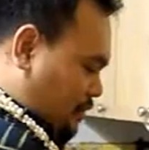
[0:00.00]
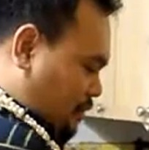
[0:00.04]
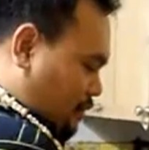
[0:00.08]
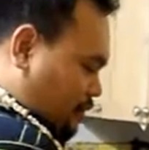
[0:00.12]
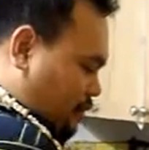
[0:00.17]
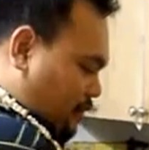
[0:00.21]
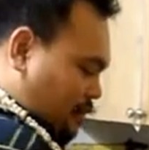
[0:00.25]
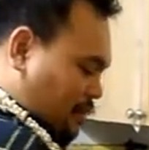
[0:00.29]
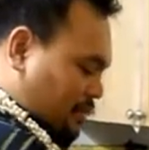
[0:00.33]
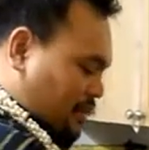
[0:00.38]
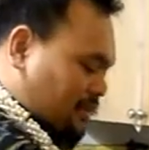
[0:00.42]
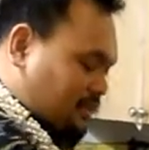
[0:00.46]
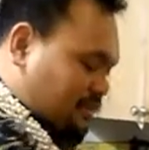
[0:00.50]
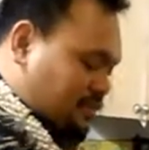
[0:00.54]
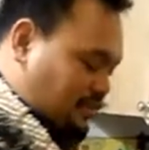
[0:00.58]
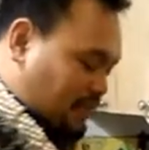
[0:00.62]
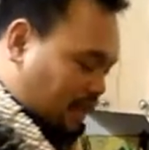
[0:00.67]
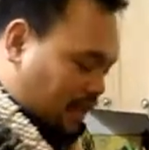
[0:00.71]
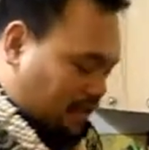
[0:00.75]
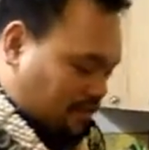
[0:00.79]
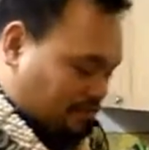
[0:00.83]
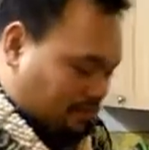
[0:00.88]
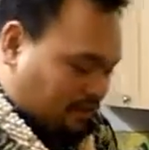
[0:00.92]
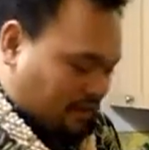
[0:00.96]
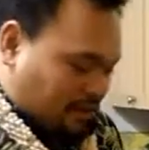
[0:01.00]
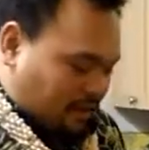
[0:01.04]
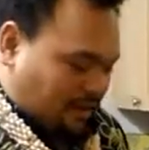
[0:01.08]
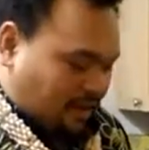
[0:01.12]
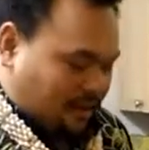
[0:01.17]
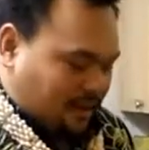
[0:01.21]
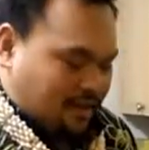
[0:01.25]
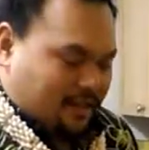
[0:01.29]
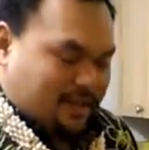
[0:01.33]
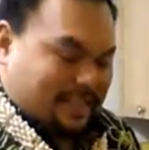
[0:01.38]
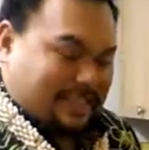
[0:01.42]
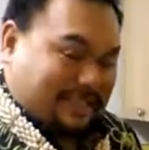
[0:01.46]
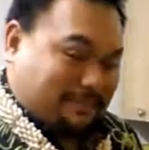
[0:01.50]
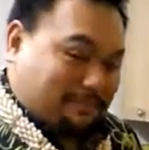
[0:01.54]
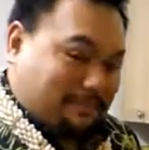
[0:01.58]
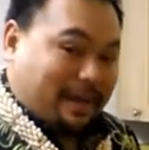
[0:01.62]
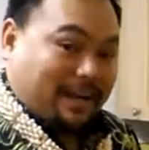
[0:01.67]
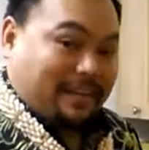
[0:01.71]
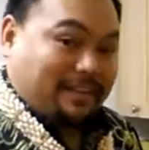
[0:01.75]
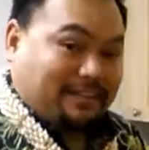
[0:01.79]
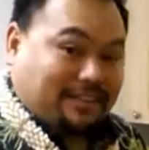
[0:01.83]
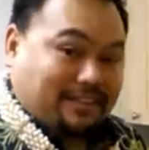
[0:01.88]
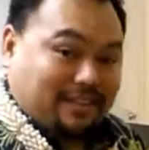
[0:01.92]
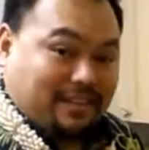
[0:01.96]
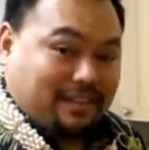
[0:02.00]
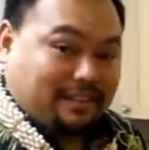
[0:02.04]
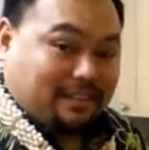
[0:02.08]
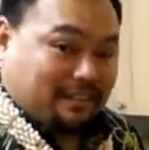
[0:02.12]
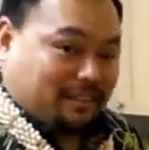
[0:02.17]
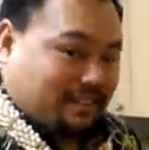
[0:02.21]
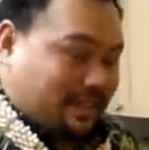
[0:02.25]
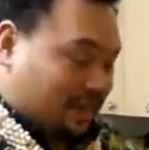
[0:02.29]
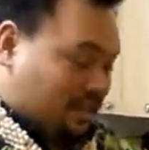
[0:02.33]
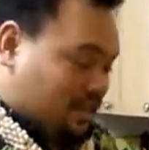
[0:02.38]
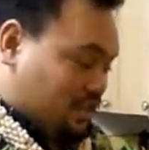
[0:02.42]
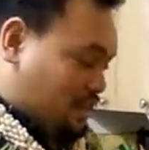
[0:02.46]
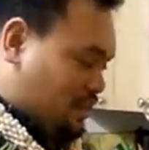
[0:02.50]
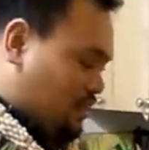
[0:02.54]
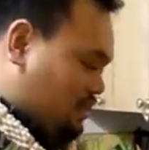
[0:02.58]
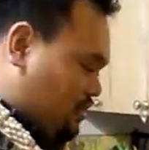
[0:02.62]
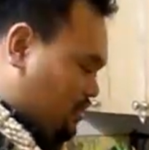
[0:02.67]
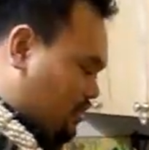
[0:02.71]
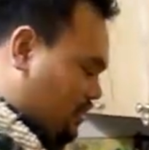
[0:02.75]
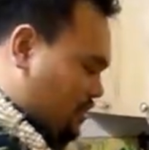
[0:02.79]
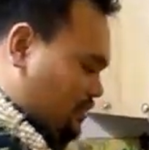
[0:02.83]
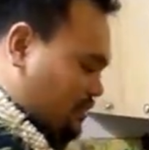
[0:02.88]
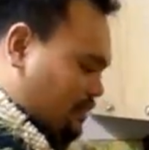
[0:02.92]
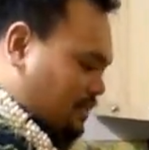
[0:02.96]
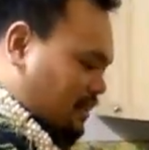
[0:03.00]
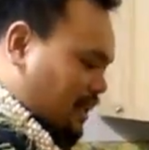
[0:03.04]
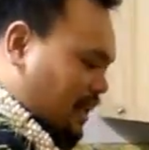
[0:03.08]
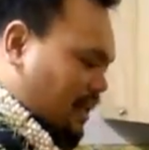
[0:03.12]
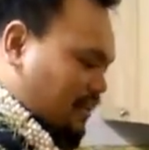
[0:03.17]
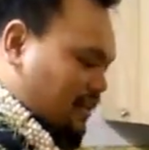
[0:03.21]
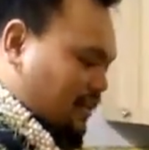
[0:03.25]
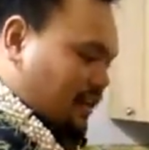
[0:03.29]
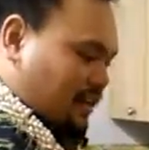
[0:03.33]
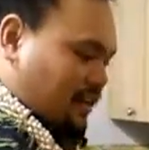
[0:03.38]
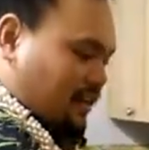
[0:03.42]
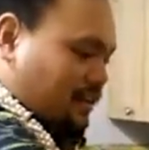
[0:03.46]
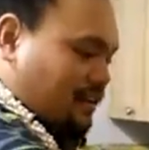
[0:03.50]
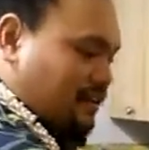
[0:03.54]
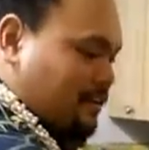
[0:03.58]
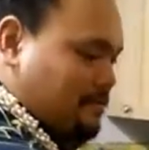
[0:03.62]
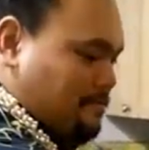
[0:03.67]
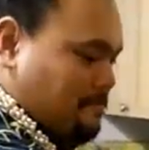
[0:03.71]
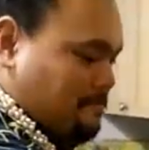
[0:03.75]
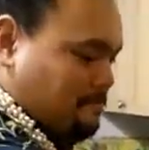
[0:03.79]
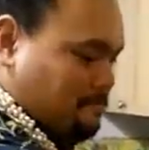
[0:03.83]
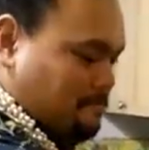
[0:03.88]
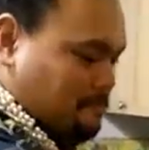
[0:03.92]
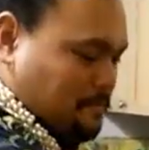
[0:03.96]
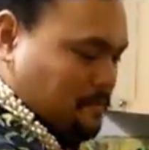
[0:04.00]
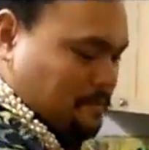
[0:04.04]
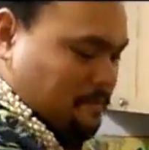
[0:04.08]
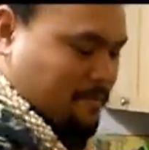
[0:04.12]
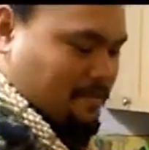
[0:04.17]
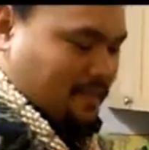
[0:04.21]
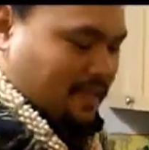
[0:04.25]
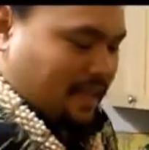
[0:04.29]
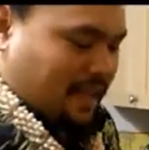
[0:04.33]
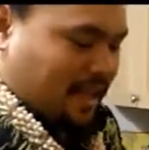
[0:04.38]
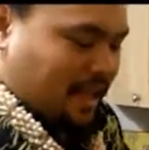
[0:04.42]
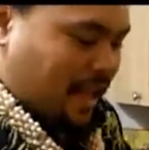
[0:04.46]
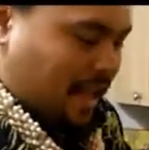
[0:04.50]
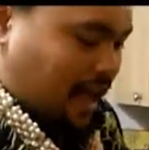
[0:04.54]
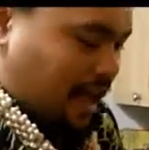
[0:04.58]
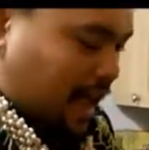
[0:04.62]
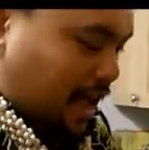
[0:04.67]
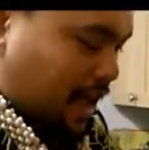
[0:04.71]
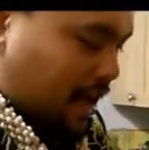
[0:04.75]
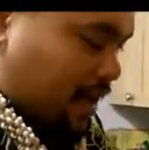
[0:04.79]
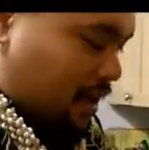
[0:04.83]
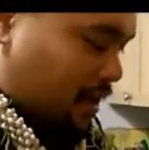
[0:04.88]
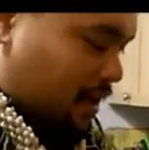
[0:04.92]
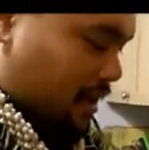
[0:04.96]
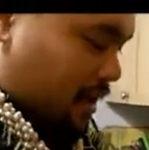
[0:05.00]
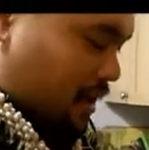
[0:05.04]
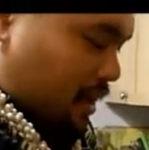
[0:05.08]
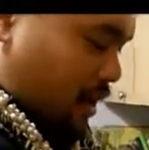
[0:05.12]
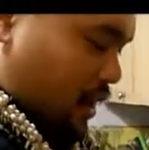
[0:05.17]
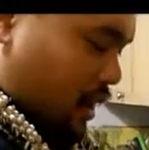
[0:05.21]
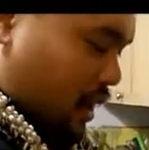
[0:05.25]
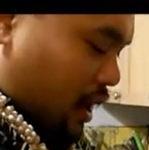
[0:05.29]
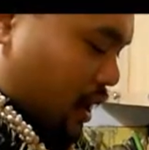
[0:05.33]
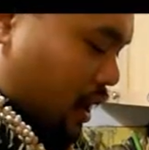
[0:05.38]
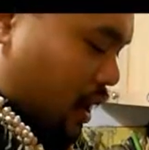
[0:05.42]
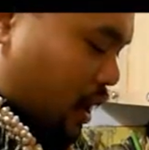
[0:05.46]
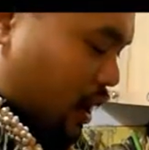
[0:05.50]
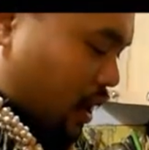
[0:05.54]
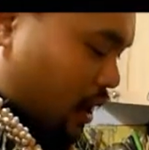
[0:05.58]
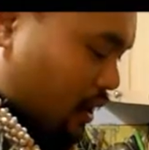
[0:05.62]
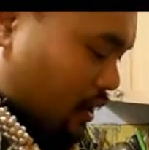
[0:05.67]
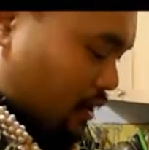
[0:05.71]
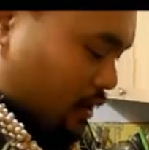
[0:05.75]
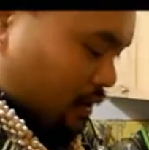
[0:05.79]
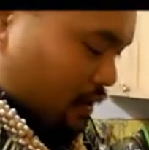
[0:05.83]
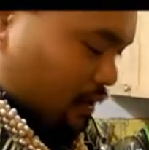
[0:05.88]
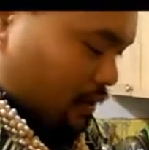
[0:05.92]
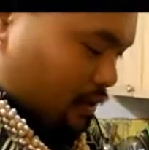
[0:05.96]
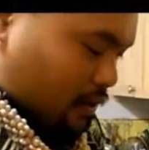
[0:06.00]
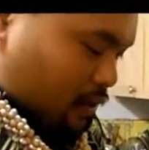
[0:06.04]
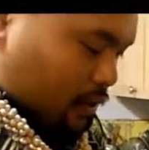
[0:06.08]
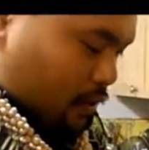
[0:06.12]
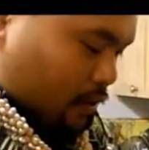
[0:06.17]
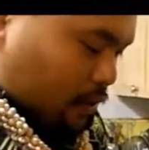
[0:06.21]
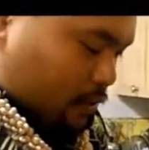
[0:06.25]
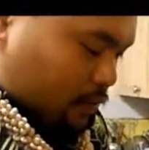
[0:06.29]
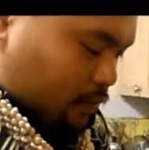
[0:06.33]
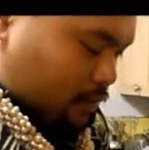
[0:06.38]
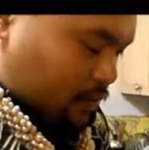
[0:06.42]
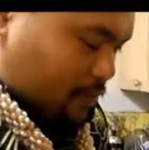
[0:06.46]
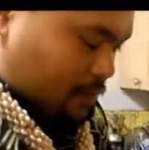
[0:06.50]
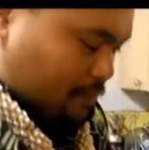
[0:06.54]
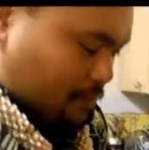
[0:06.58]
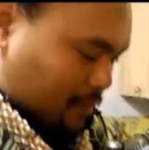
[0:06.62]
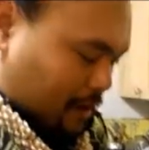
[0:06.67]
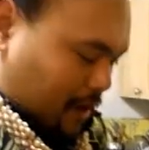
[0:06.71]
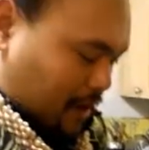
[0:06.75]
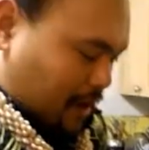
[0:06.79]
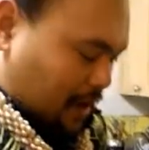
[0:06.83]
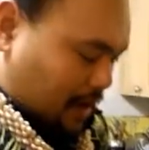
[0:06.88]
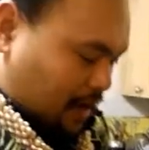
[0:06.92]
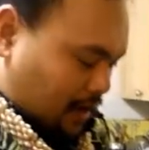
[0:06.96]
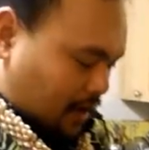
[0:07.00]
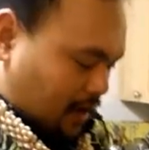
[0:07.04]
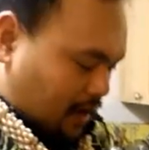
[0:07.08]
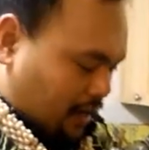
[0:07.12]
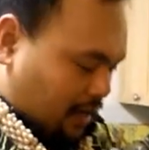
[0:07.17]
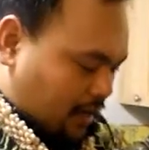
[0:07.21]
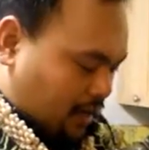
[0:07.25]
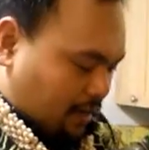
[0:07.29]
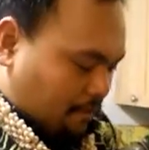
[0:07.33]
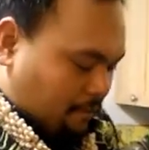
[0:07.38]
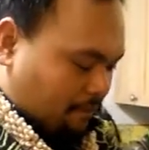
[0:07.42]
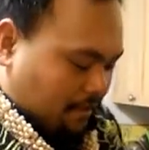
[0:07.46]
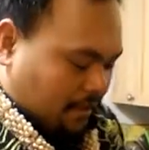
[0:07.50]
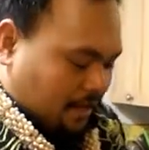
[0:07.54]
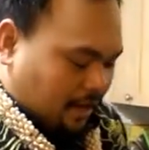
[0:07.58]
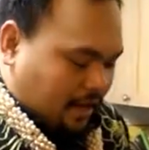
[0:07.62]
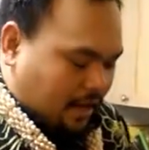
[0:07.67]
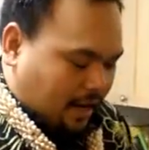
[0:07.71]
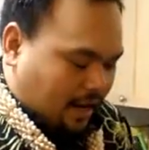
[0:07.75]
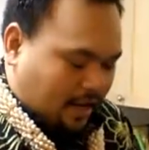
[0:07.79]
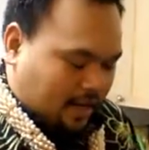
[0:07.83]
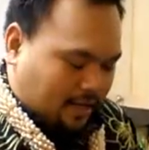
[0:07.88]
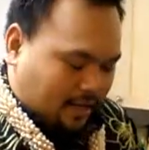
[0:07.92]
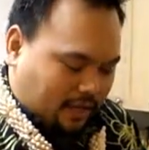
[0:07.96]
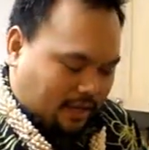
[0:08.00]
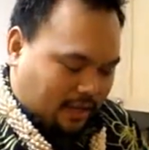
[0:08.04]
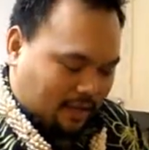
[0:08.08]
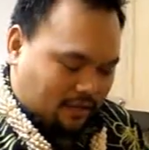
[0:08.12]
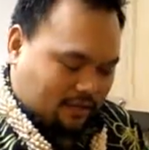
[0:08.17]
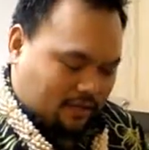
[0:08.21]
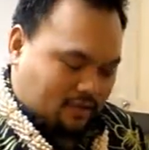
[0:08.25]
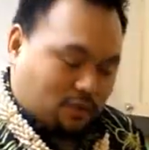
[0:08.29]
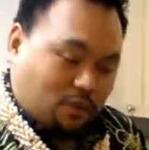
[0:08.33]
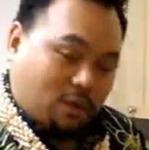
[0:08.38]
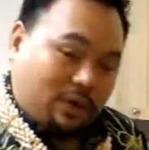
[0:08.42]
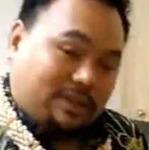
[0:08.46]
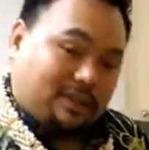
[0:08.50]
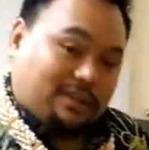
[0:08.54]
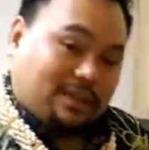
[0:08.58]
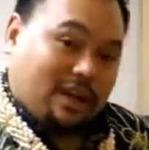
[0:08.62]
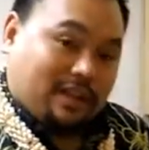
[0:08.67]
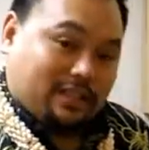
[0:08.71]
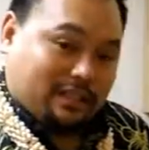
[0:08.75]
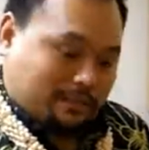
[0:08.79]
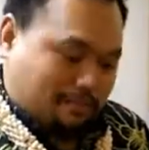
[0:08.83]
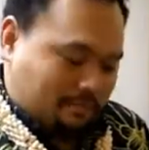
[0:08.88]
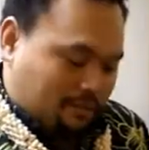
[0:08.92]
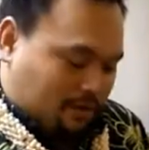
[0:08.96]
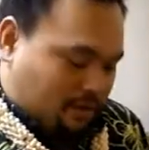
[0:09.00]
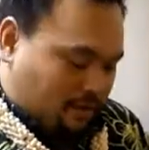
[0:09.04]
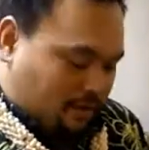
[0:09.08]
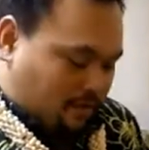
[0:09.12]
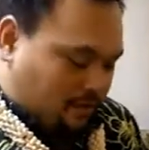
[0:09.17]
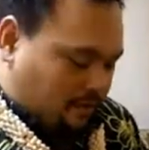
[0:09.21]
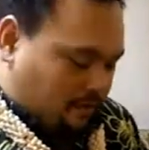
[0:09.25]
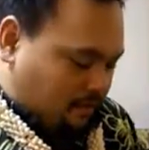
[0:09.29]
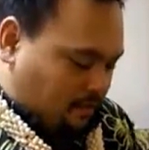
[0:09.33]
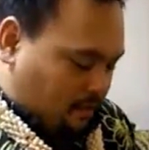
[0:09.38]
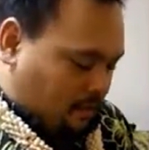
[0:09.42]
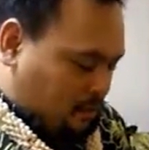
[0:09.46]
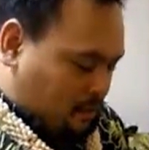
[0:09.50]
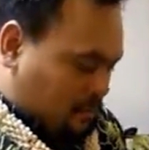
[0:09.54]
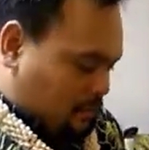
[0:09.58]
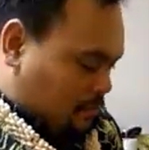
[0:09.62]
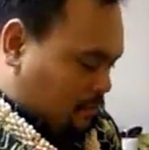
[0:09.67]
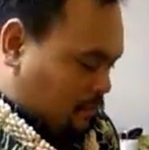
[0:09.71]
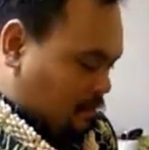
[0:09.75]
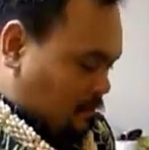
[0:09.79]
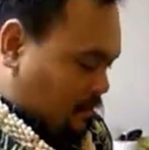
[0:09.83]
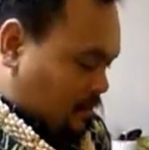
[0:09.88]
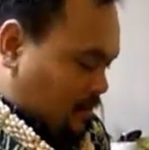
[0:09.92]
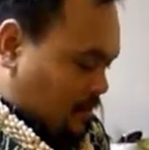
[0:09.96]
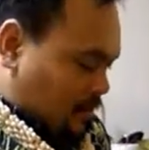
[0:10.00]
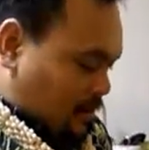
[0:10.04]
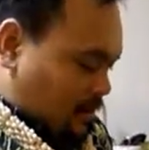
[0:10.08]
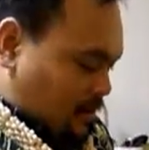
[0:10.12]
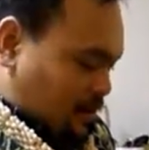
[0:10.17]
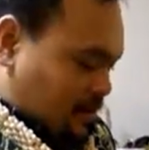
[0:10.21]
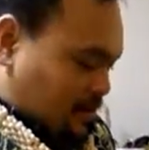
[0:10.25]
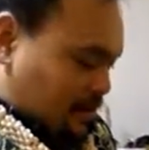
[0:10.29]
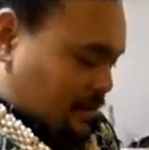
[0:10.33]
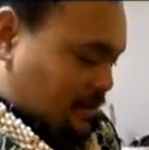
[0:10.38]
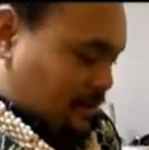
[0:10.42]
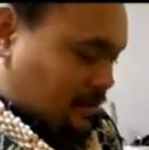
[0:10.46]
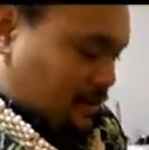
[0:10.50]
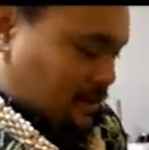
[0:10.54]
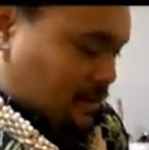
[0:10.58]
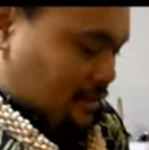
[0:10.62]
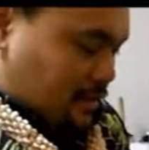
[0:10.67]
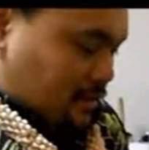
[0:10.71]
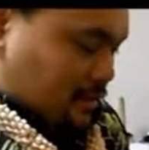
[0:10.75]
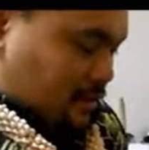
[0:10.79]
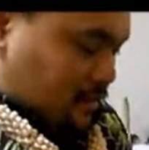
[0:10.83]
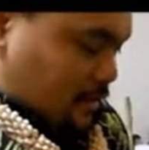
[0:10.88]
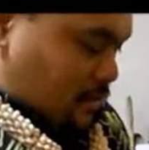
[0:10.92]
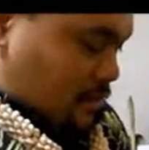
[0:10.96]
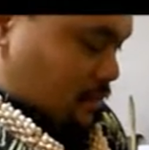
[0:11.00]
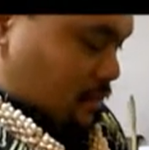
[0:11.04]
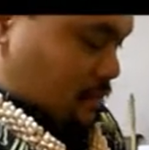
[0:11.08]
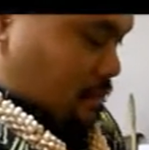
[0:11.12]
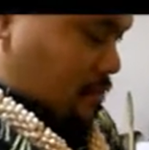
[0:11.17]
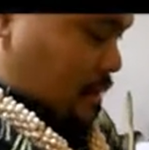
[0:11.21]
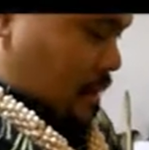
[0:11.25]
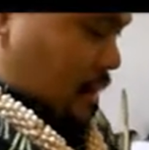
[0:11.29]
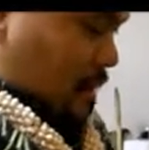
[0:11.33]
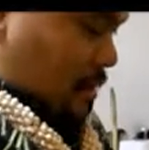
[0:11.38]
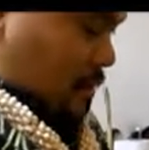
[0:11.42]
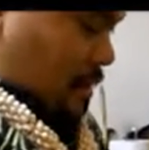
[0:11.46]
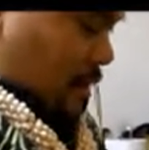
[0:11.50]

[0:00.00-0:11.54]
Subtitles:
from the savory spiciness of that ginger and scallion. And on goes my honey and soy sauce mirin foam. Goes right